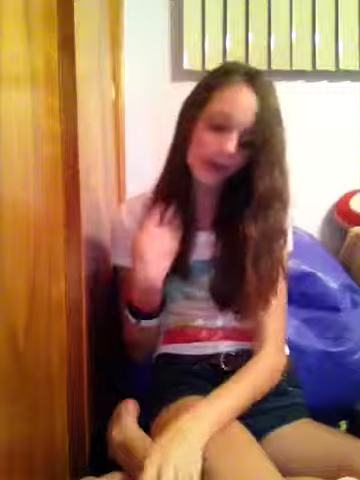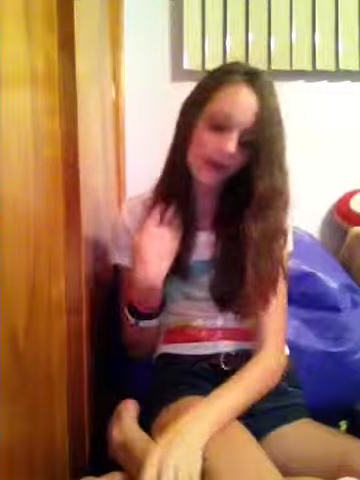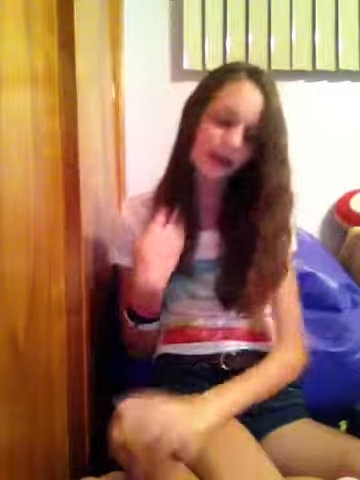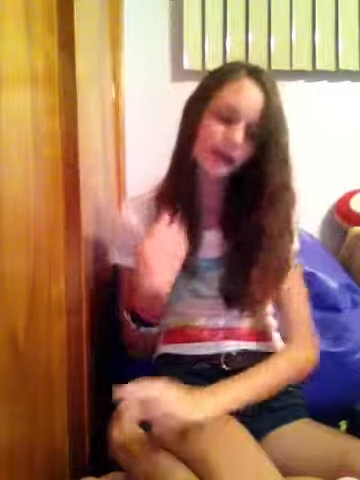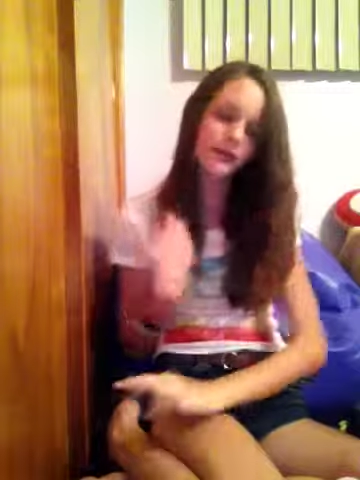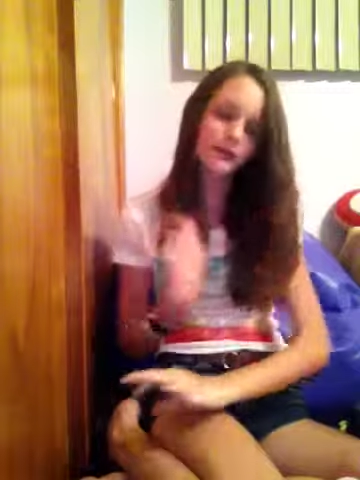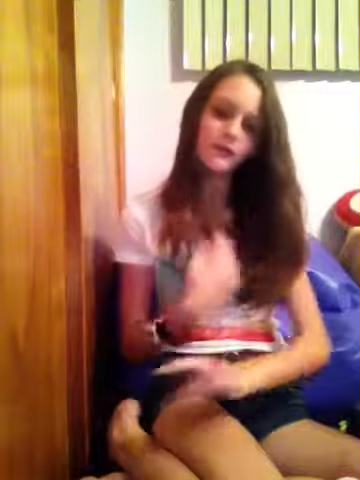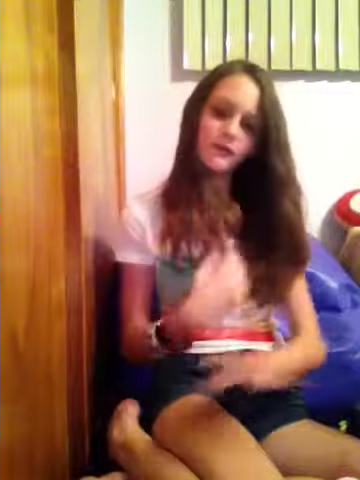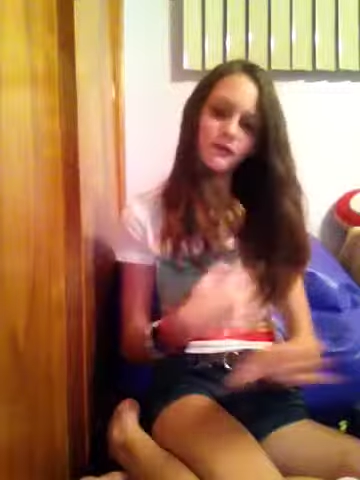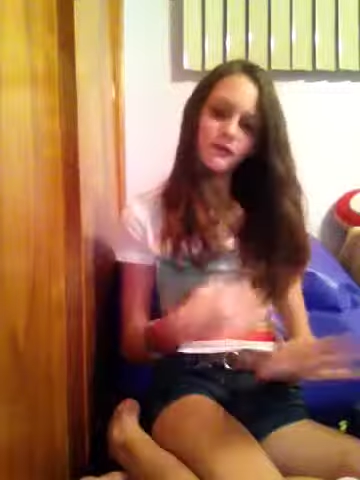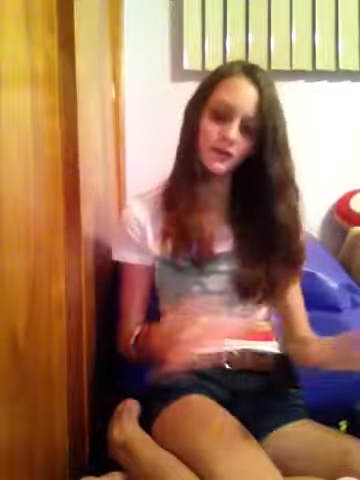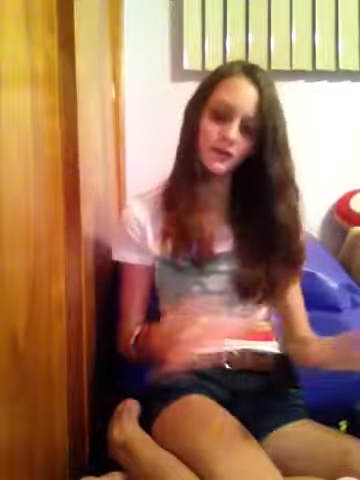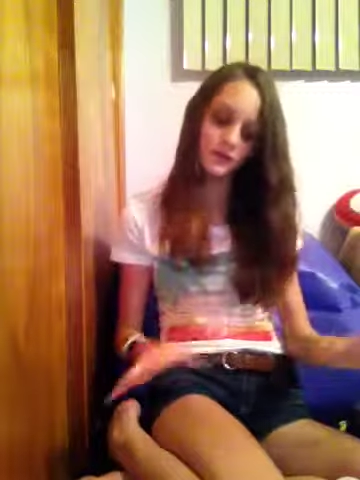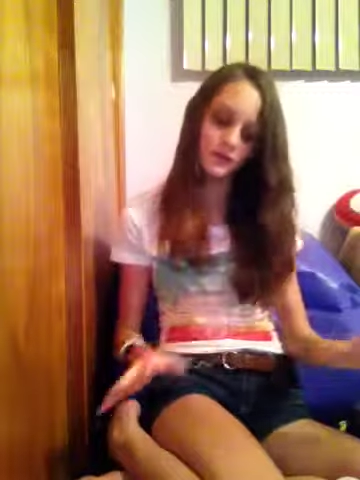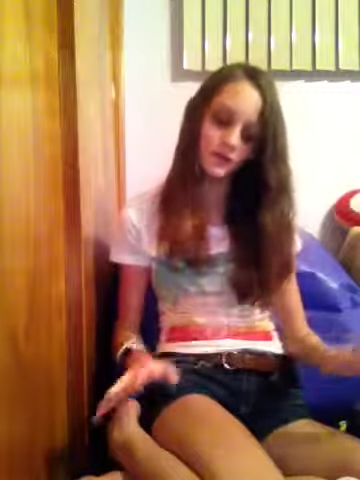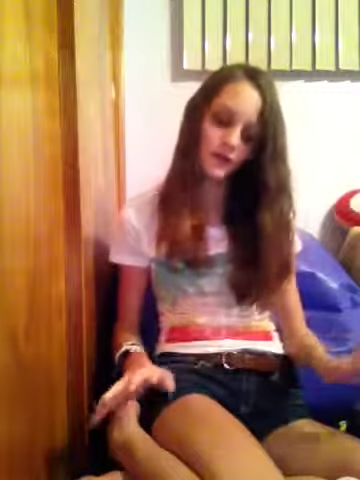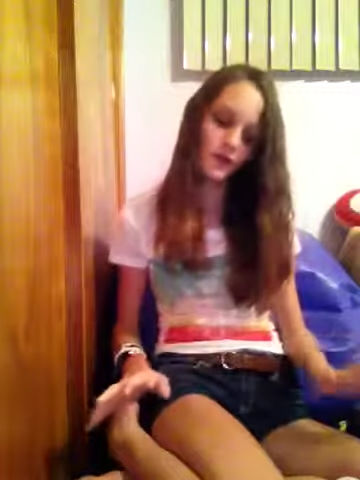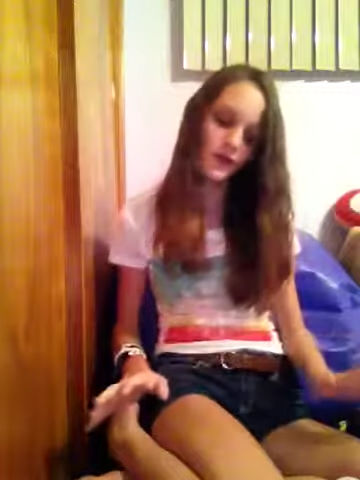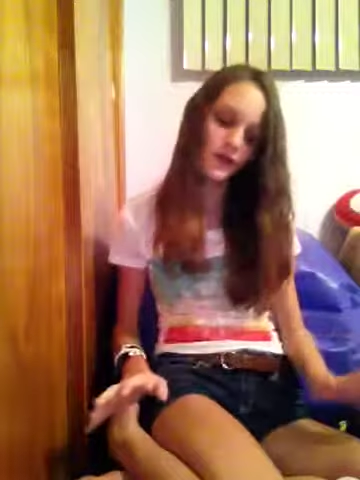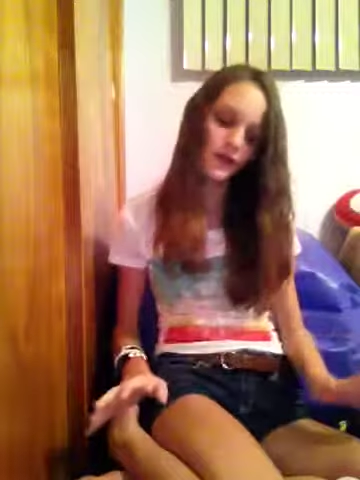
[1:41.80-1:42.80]
any
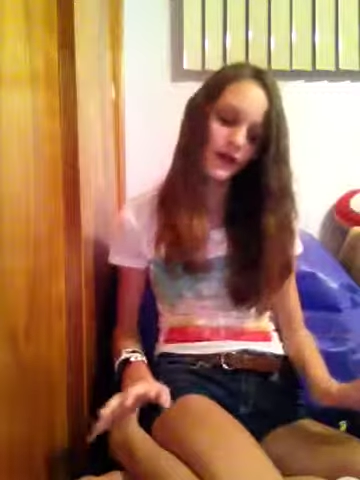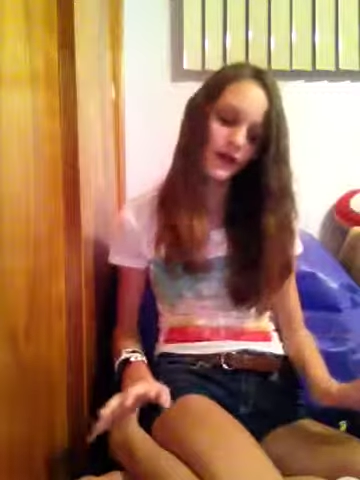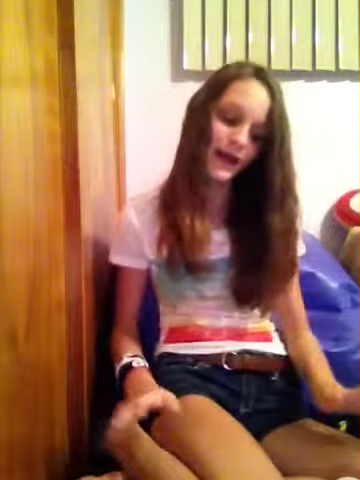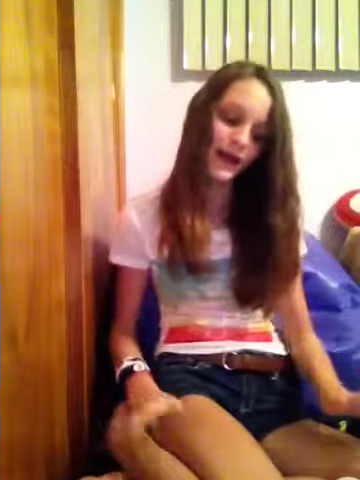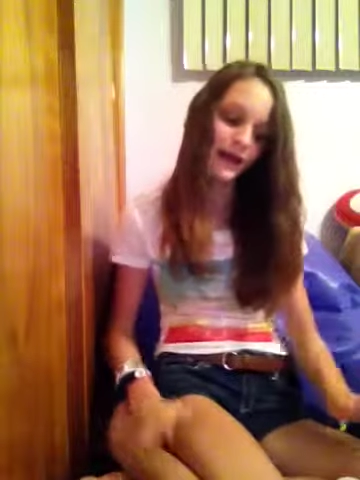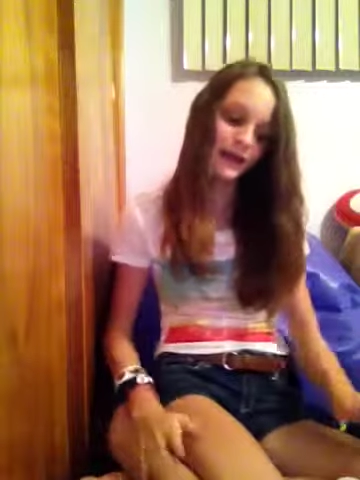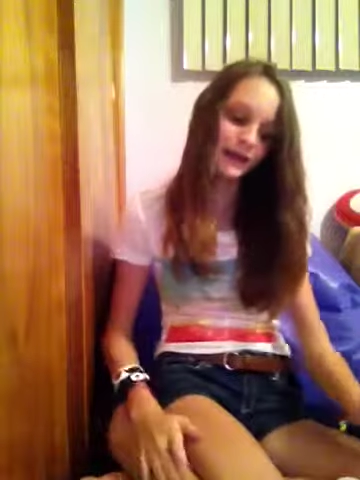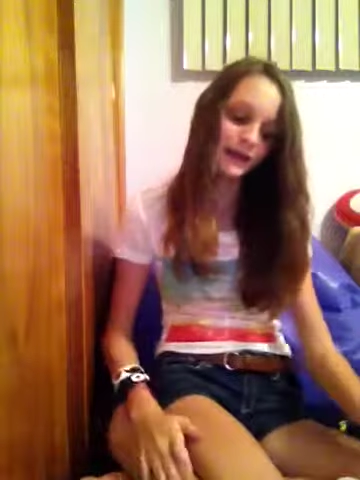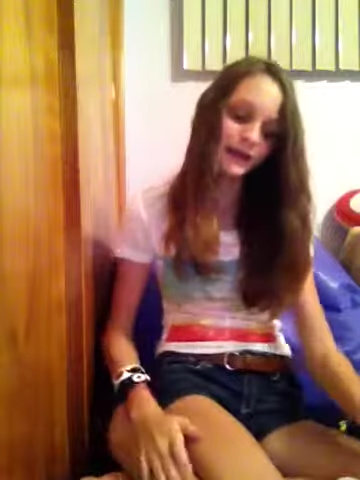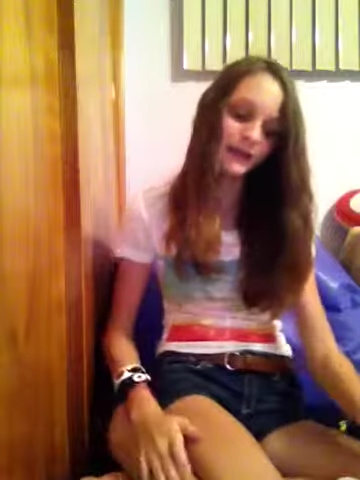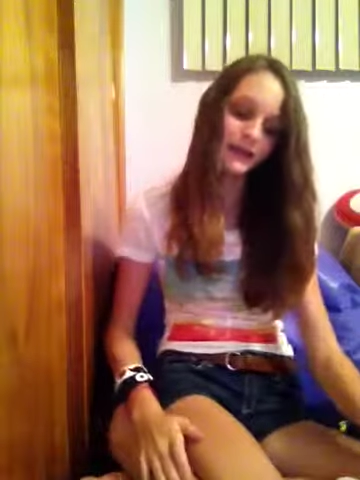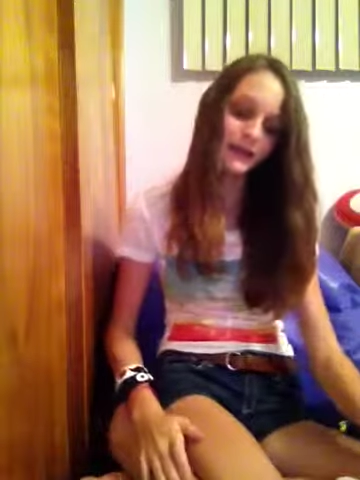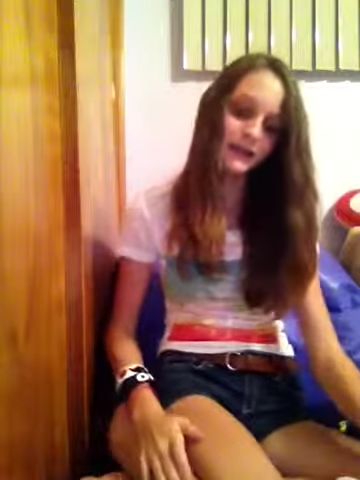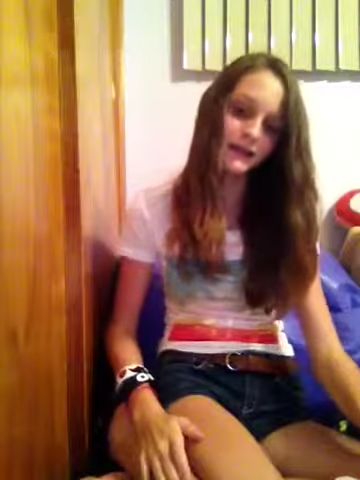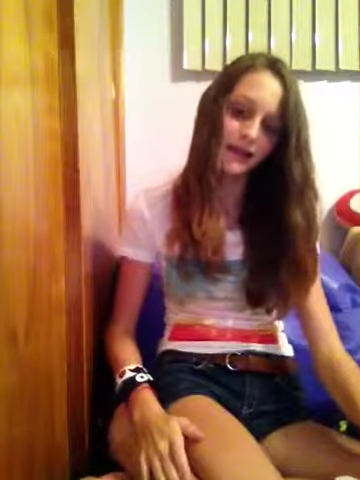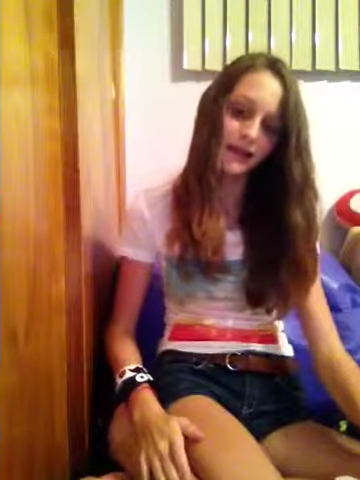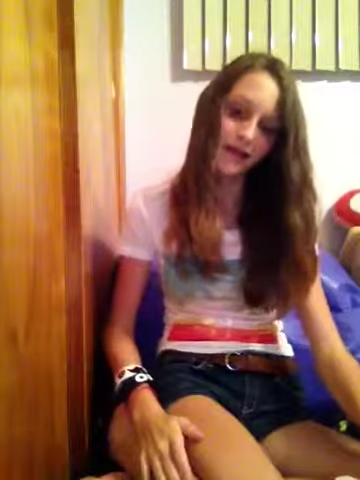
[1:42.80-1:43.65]
reviews on any of these,